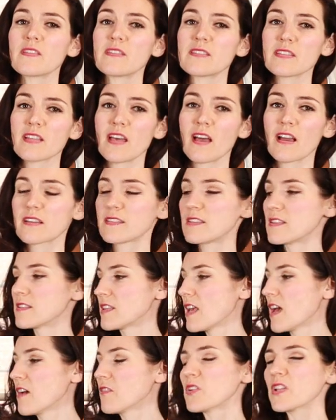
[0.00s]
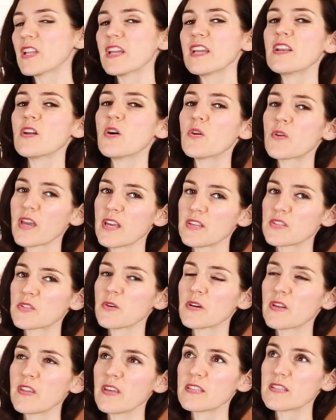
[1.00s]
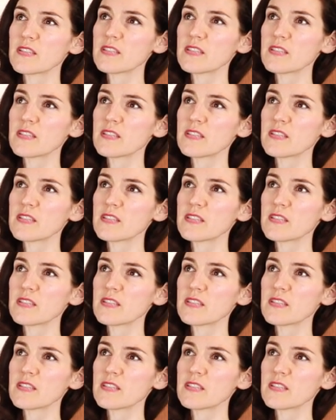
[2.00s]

these slacks is Everlane, okay, so are they